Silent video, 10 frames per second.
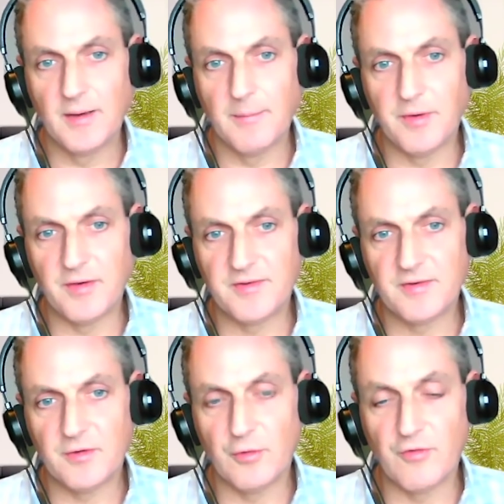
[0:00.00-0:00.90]
But
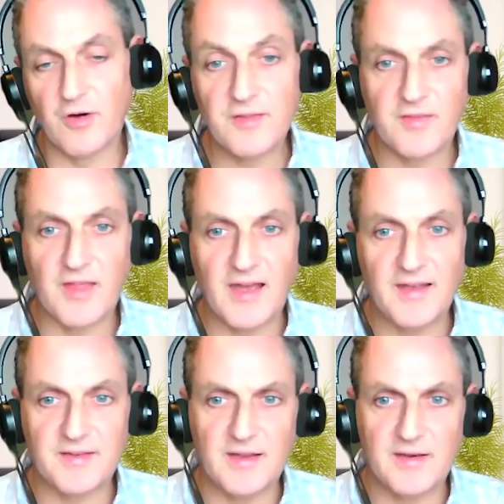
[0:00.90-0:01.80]
you're right that
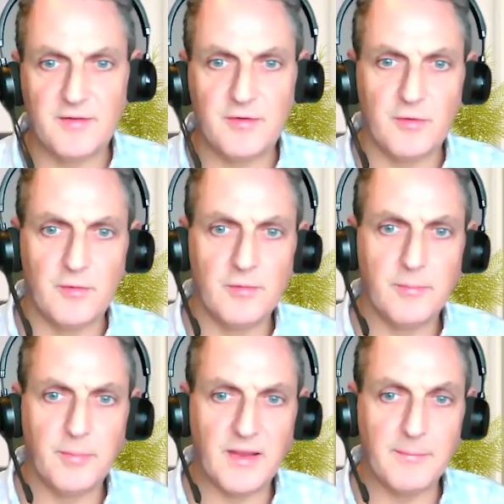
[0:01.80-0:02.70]
has led to
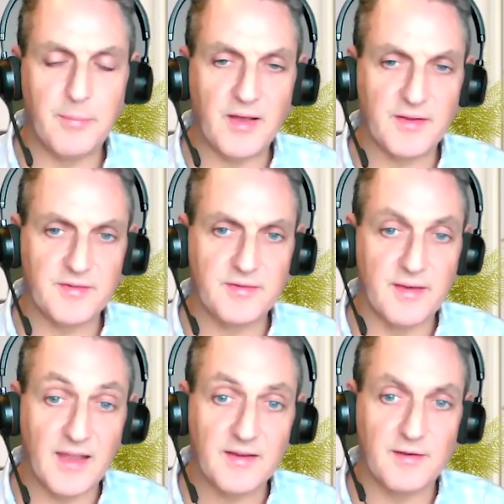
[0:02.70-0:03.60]
big impacts,
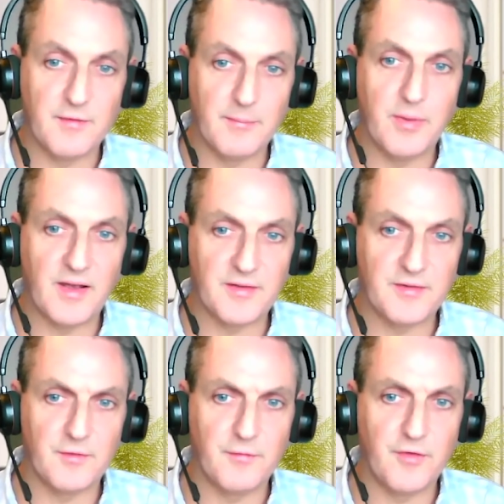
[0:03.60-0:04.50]
negative impacts
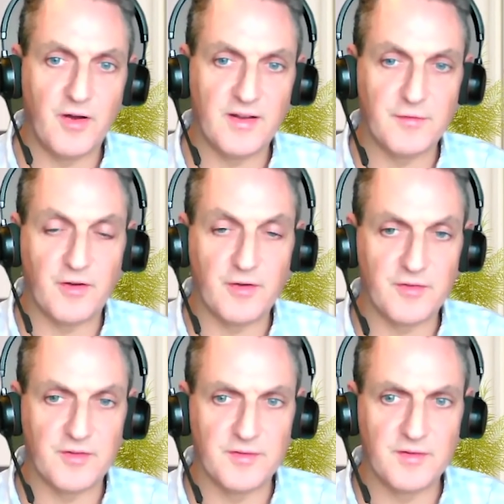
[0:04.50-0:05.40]
on the finance
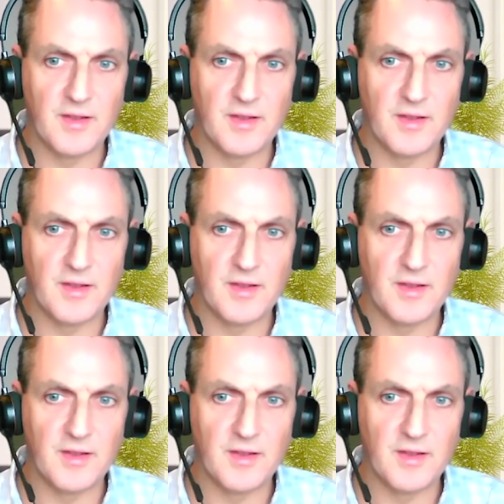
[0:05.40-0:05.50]
functions.